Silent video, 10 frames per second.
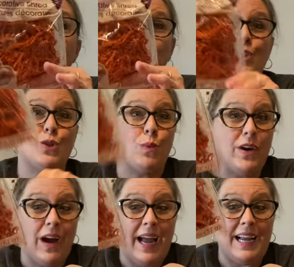which is
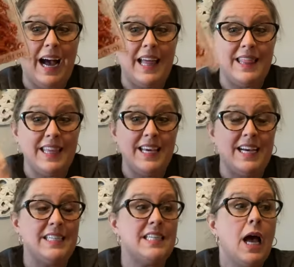where I got
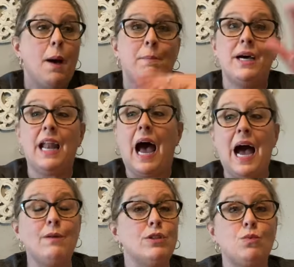this, but
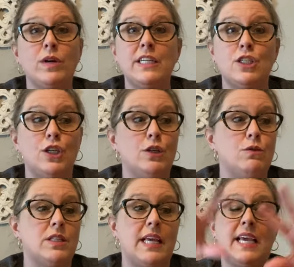I was wanting to
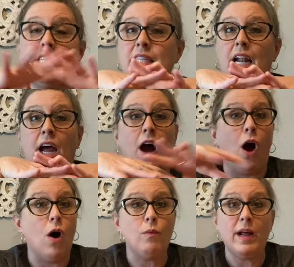use things that I
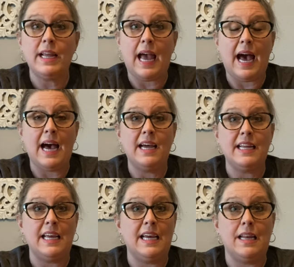already had
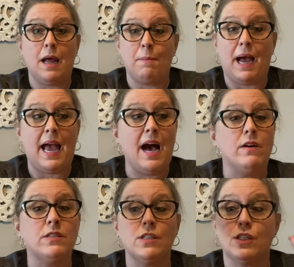in my house house.